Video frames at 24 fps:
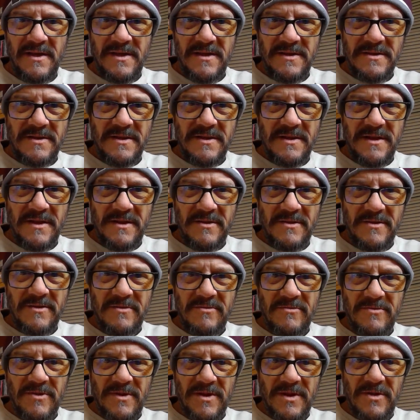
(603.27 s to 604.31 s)
It's another
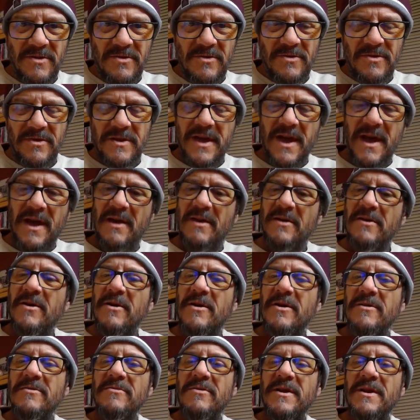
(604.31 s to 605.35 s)
really cool Cal
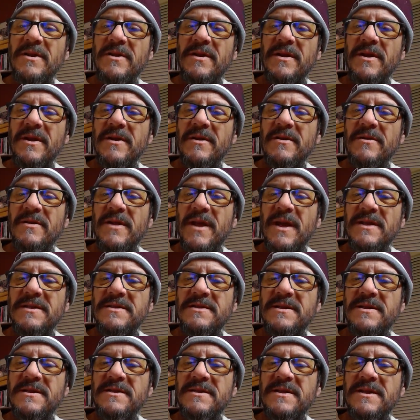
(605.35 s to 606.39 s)
card right there. That's
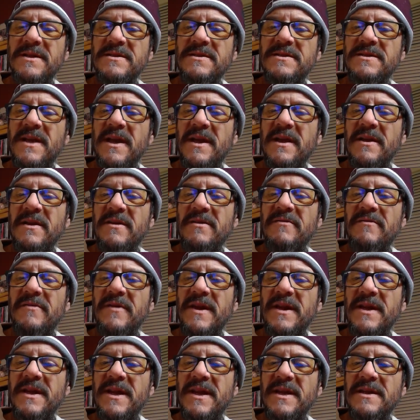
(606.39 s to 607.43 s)
his consecutive
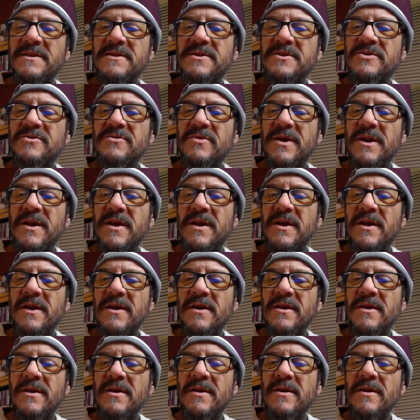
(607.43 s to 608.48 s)
inning streak.
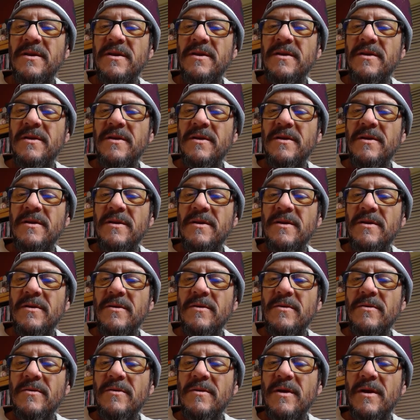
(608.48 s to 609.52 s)

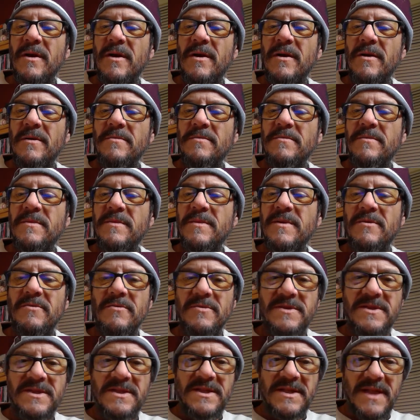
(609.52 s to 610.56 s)
It
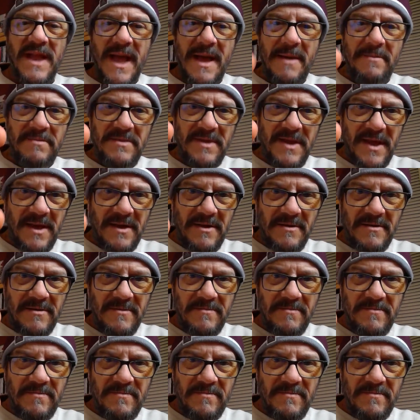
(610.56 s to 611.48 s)
was snapped there.